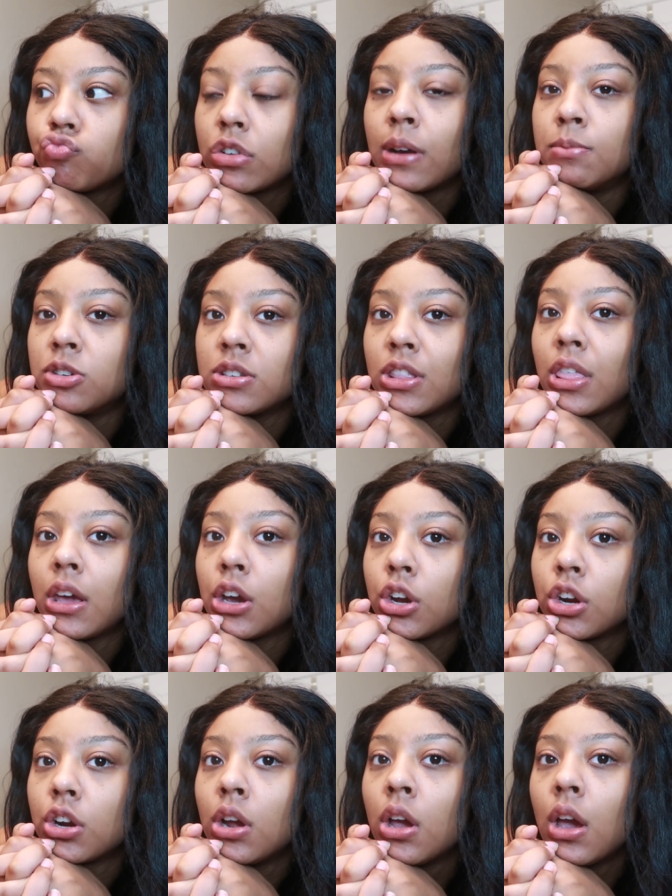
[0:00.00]
I'm just
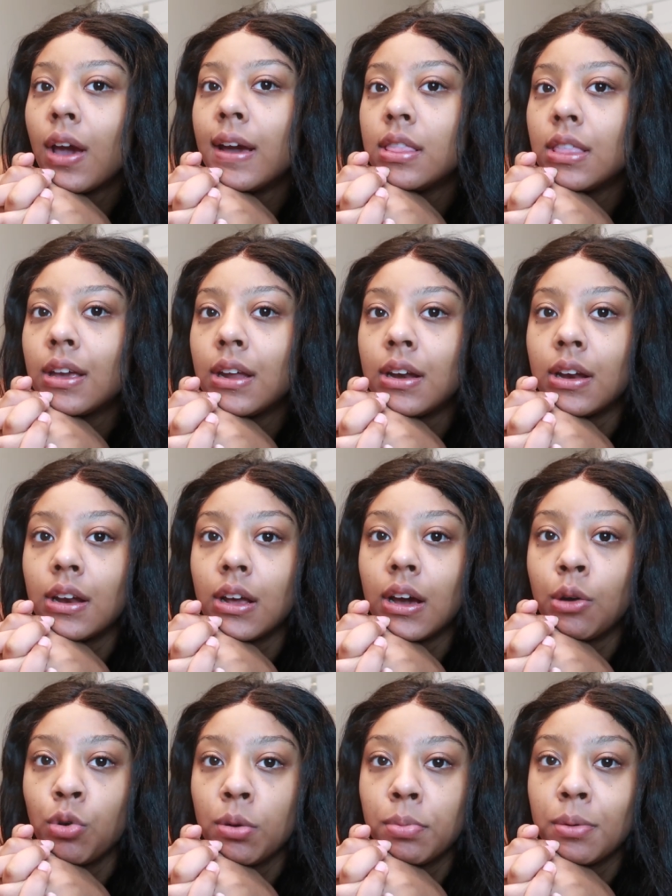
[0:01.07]
there. And then
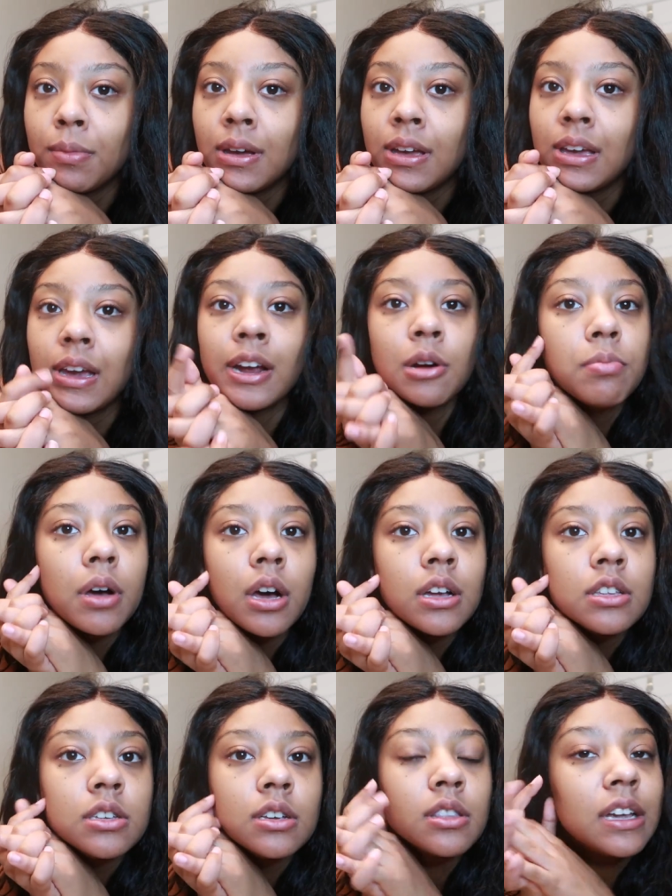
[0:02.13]
I want to put my
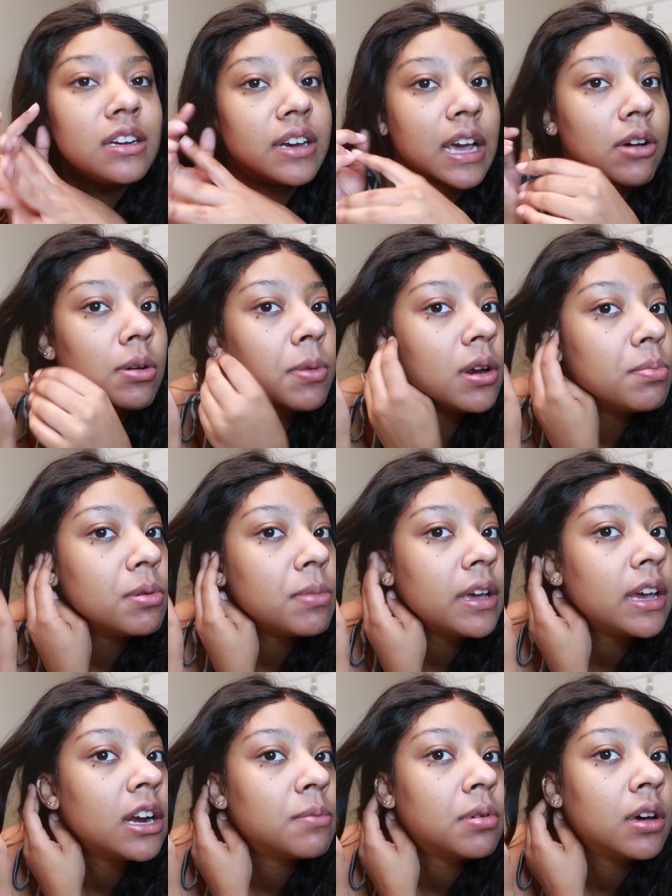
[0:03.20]
AirPods in. Like, now I'm going to put my
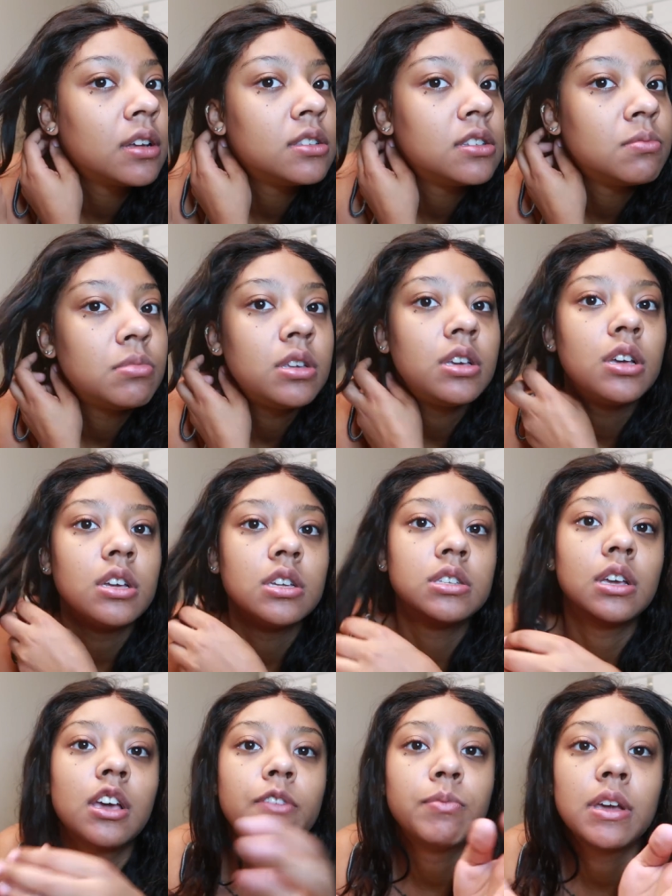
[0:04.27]
AirPods in because
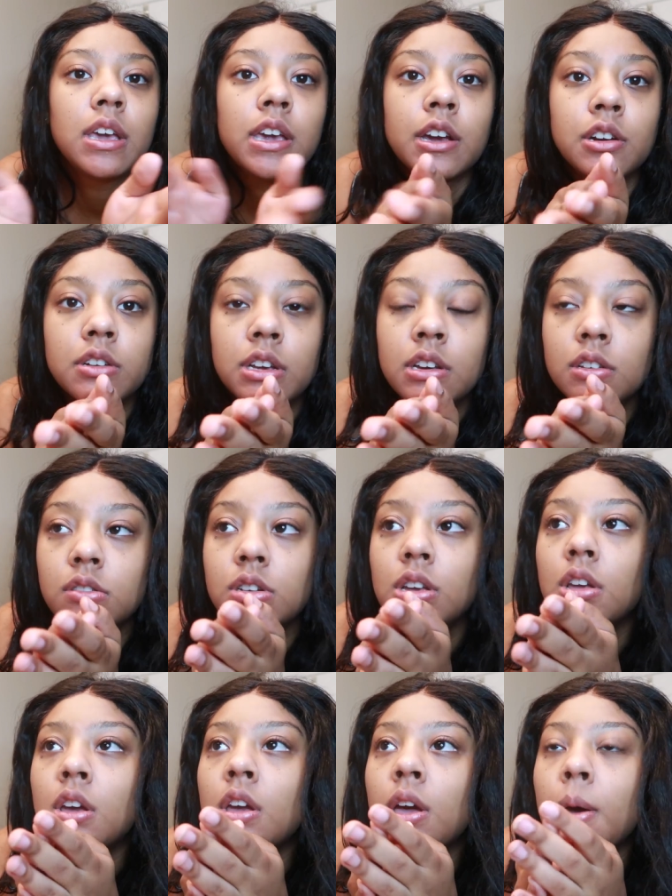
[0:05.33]
I have my hair down.
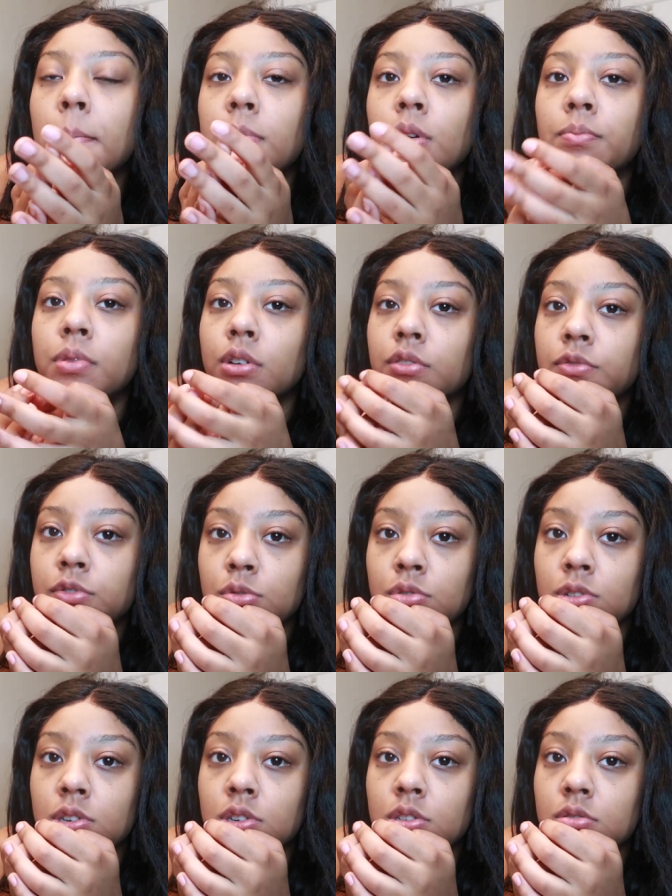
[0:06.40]
But
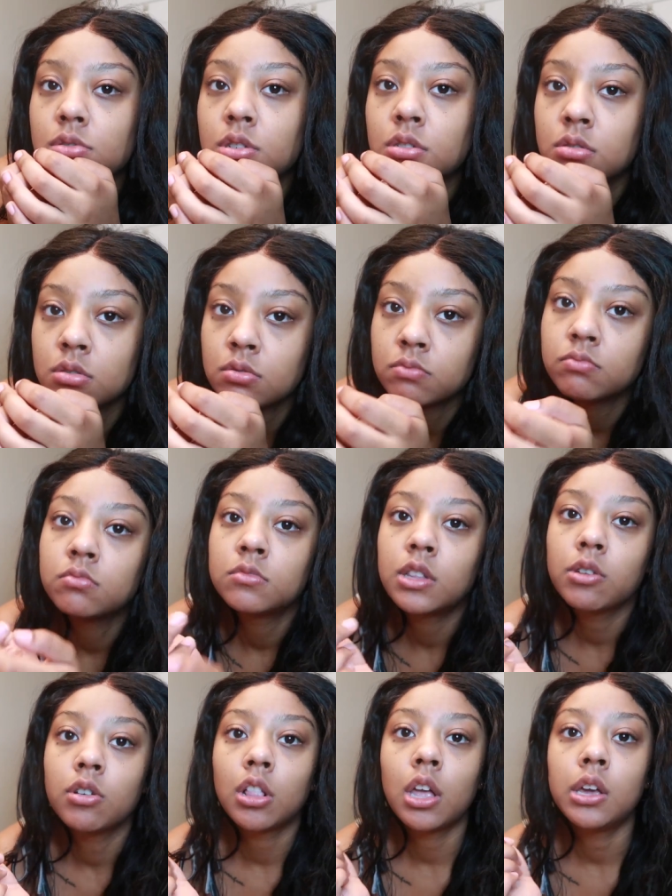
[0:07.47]
before,
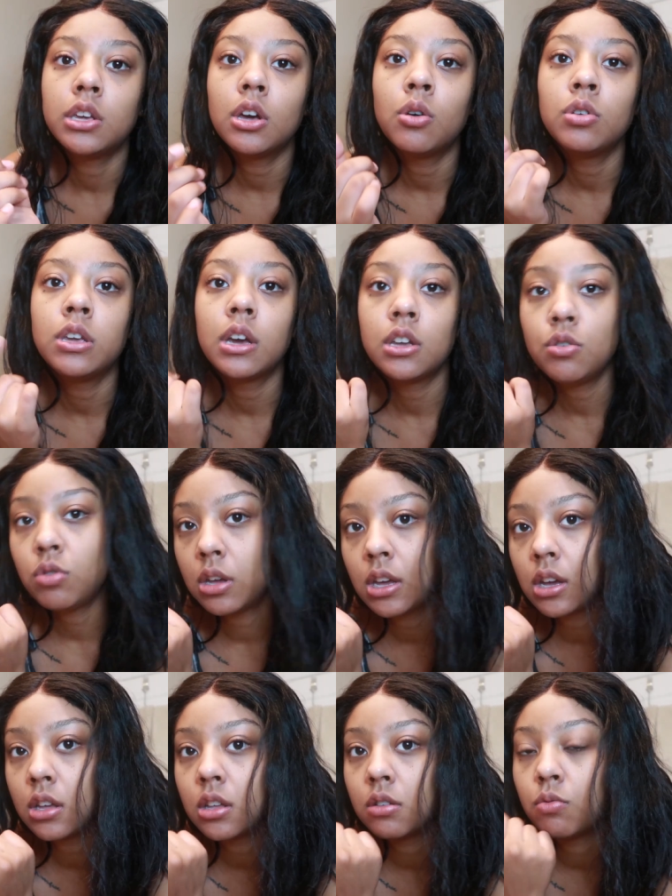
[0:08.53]
they were like, oh yeah, you
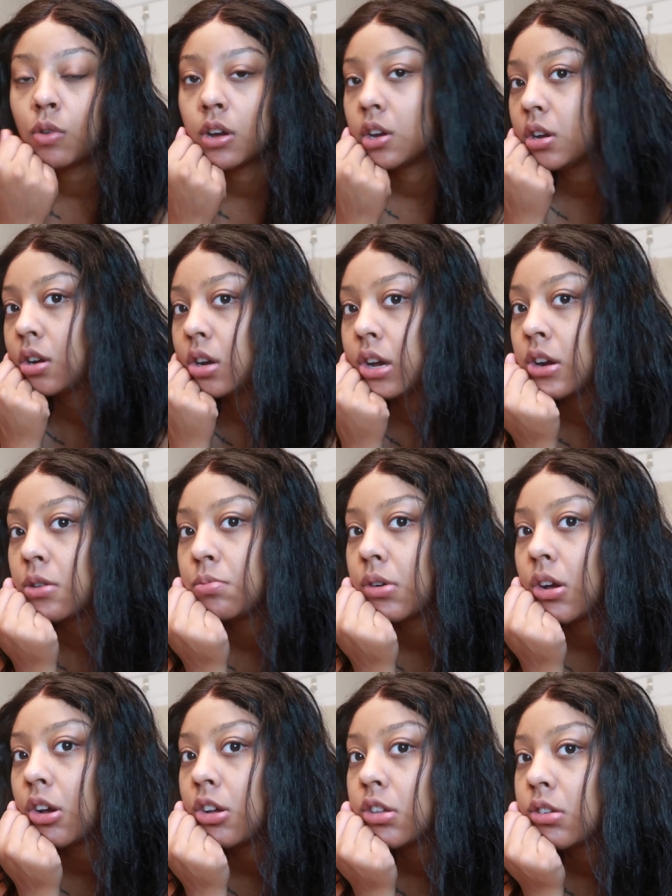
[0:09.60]
can't wear your
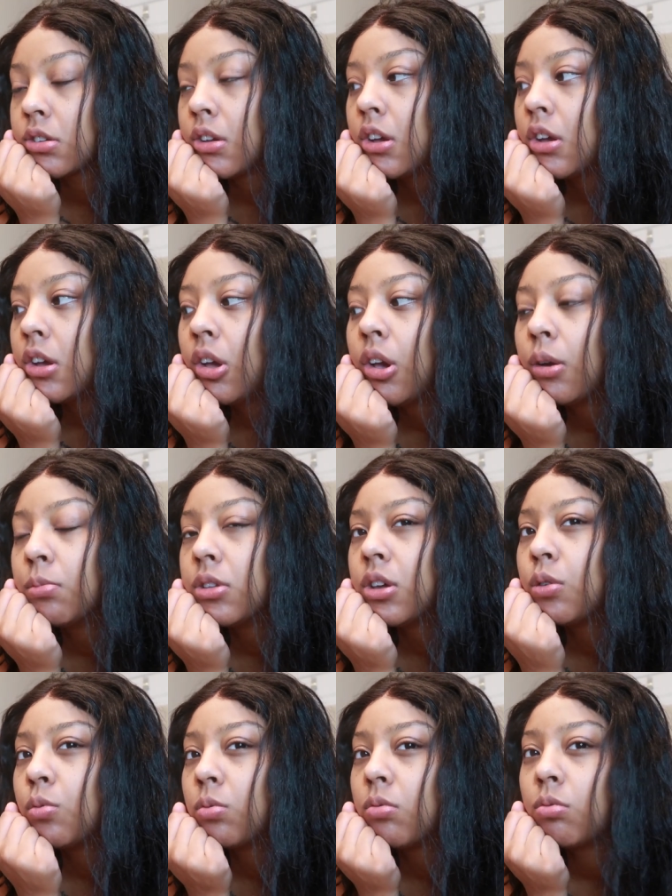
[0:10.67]
AirPods. I'm
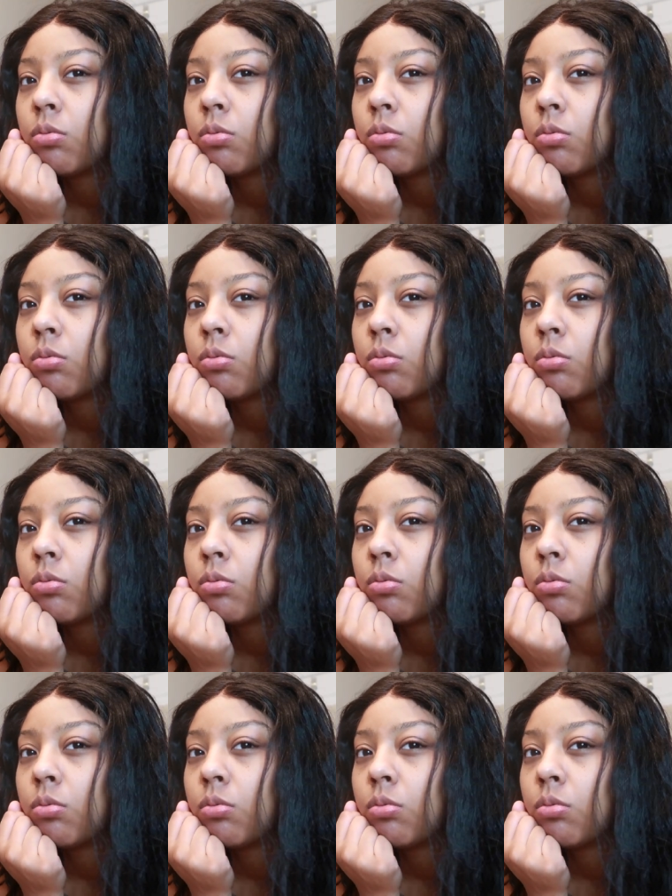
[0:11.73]
like,